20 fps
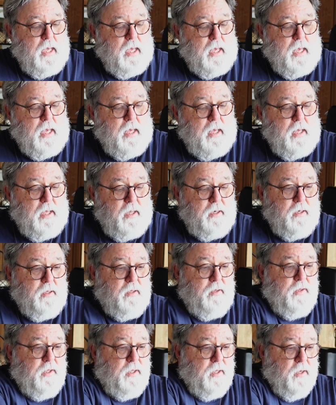and
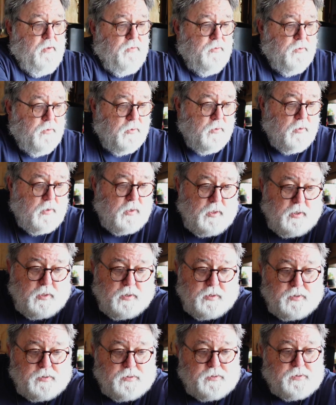the other
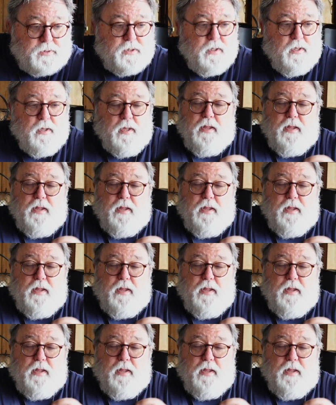is,